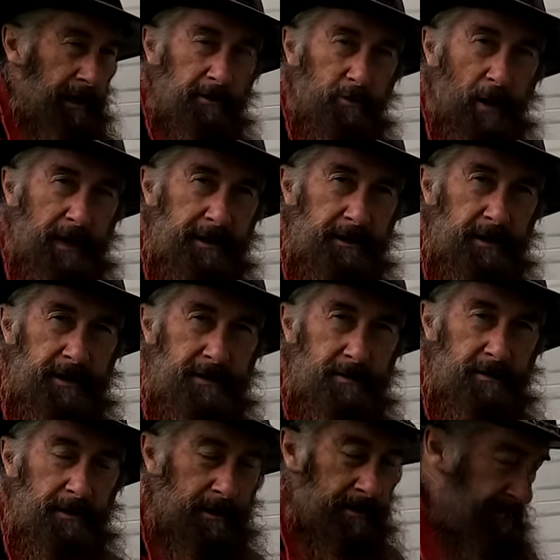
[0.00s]
and one
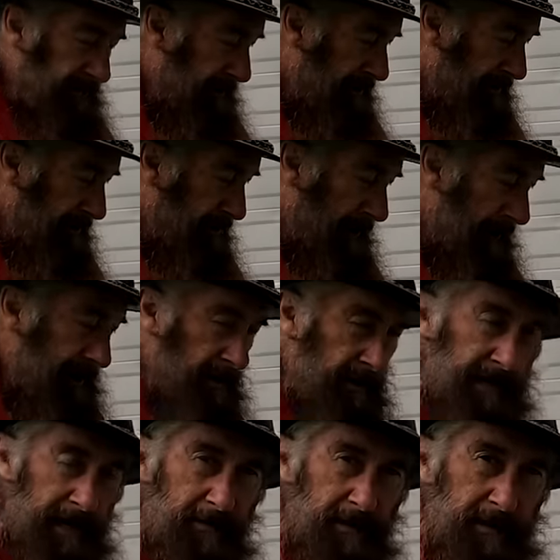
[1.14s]
diesel they're a great
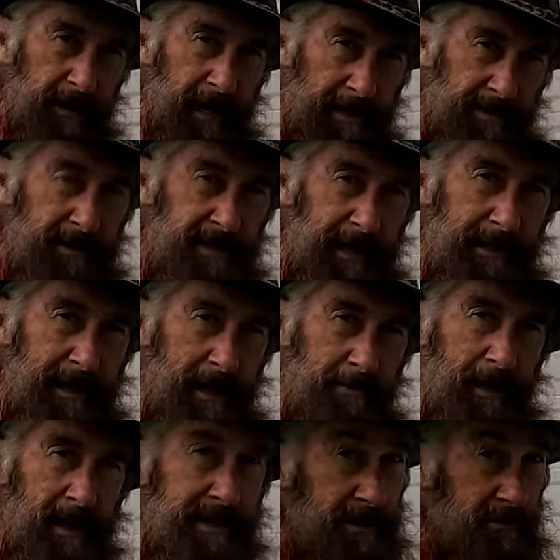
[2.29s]
idea and as I said they
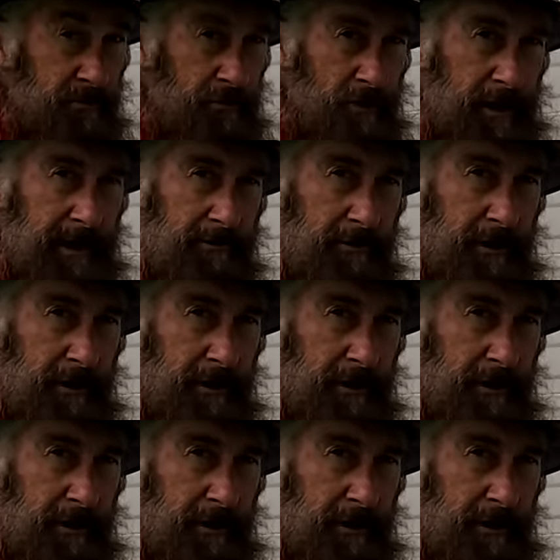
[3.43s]
make some really